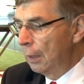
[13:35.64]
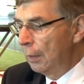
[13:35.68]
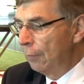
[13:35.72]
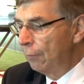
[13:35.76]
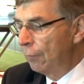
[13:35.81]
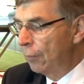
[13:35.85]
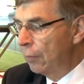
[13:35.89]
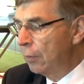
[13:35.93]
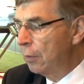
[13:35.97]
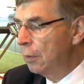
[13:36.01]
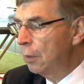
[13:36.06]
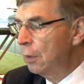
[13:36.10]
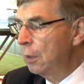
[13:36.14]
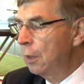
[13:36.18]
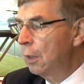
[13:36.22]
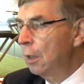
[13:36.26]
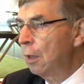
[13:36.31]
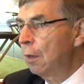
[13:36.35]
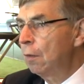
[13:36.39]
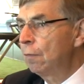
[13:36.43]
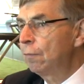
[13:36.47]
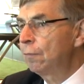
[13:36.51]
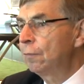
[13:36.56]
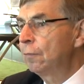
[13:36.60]
very
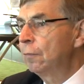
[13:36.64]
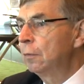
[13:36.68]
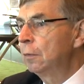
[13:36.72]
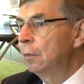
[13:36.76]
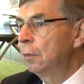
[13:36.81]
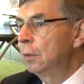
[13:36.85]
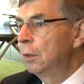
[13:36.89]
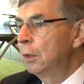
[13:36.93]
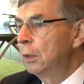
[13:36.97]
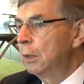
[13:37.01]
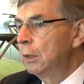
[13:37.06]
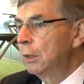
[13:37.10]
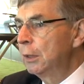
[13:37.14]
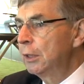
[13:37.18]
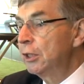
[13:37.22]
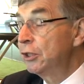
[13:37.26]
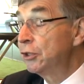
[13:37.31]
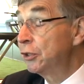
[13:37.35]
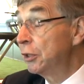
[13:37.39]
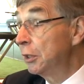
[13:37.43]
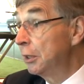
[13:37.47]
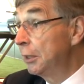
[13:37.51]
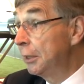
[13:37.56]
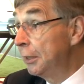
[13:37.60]
often,
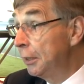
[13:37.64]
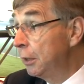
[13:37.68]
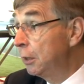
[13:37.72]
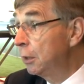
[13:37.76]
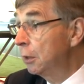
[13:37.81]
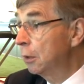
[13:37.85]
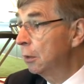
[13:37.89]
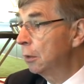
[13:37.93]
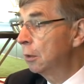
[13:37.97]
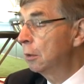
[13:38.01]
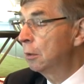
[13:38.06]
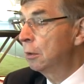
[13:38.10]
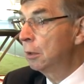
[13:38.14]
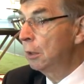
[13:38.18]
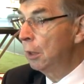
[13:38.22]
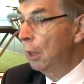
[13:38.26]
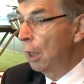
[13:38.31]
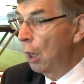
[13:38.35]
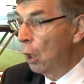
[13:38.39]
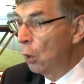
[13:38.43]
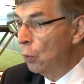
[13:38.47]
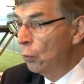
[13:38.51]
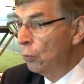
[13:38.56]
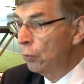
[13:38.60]
as a leader, the
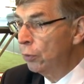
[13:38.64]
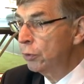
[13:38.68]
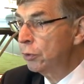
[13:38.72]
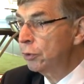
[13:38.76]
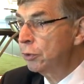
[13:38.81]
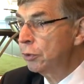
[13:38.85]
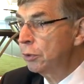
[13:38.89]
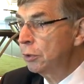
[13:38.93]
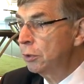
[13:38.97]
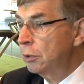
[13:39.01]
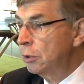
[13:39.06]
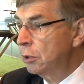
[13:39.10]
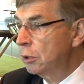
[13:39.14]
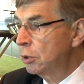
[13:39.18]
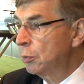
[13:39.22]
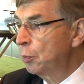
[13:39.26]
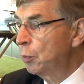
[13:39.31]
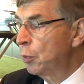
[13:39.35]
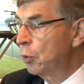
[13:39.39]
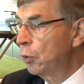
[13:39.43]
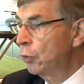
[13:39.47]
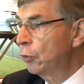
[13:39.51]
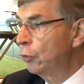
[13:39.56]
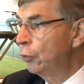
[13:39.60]
mm. onus is
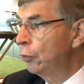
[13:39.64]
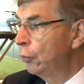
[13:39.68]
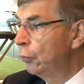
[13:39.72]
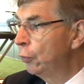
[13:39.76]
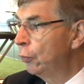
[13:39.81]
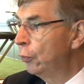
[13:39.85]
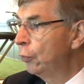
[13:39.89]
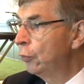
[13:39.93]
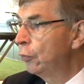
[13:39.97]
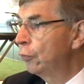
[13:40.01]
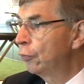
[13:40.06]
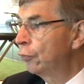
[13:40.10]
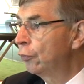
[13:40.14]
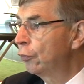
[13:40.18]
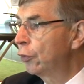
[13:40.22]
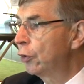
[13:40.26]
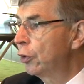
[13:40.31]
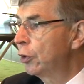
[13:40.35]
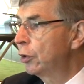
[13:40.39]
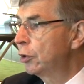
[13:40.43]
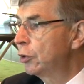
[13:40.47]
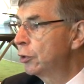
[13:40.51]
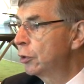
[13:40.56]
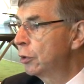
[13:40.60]
upon you to
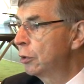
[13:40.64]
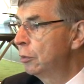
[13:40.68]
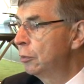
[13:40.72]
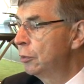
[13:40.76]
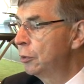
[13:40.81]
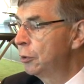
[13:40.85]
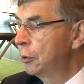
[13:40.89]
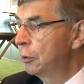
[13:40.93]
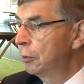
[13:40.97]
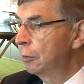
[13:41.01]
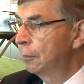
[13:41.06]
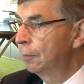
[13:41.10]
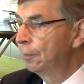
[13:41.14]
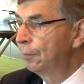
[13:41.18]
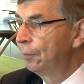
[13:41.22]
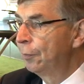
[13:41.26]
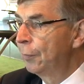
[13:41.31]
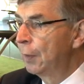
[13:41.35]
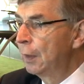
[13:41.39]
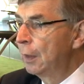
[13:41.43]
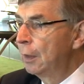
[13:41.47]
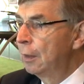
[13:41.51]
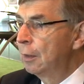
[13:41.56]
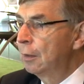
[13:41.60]
find a solution.
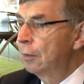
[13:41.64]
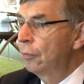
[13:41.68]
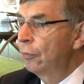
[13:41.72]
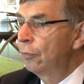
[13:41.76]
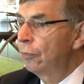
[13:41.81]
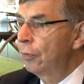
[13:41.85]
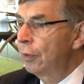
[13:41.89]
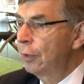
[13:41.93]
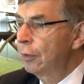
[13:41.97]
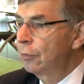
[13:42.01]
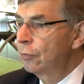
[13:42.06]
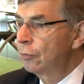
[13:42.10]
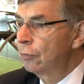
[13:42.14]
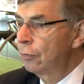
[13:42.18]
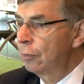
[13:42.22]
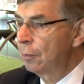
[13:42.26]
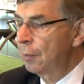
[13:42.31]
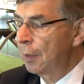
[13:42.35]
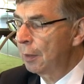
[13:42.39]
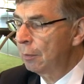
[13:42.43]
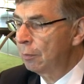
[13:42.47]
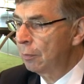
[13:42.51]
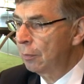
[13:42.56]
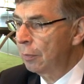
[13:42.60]
The thing to
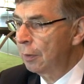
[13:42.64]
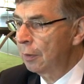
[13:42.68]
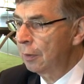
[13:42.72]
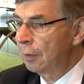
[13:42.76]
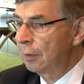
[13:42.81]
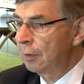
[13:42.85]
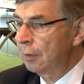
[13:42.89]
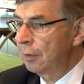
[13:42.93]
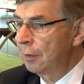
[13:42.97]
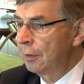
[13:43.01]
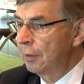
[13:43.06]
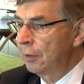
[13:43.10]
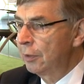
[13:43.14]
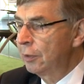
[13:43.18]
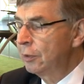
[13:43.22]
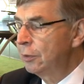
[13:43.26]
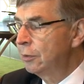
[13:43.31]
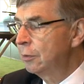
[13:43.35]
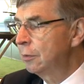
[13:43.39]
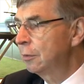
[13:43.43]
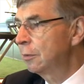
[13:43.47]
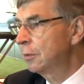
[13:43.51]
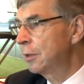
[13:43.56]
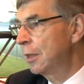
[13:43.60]
remember is
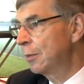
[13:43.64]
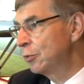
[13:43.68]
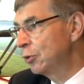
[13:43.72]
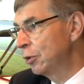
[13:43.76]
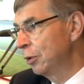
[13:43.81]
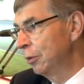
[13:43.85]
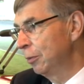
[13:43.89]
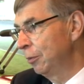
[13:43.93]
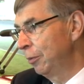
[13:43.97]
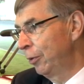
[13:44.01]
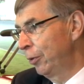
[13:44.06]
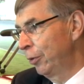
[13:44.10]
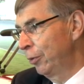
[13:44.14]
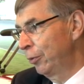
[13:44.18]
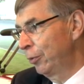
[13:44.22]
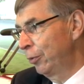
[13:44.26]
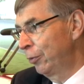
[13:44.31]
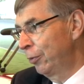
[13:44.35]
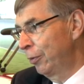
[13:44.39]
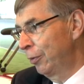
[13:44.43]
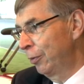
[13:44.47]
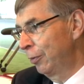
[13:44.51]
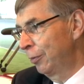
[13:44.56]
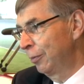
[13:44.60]
you're not absolutely on
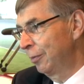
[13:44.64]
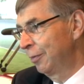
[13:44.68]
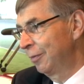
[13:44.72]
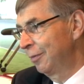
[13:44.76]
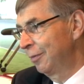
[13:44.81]
your own.